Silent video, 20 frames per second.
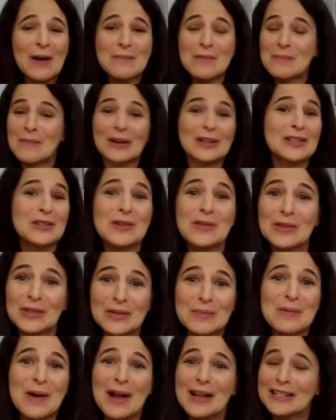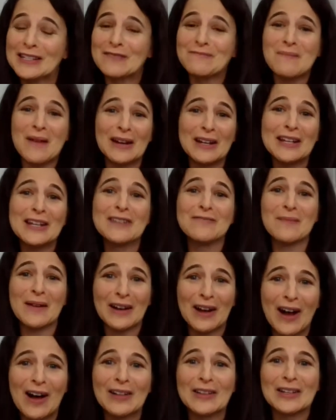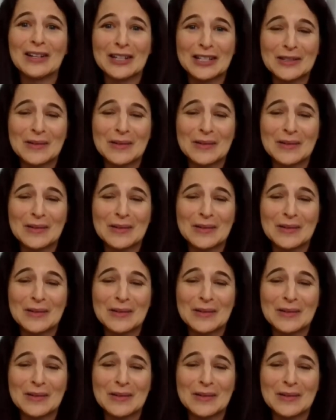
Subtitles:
much to the surprise of many of my colleagues.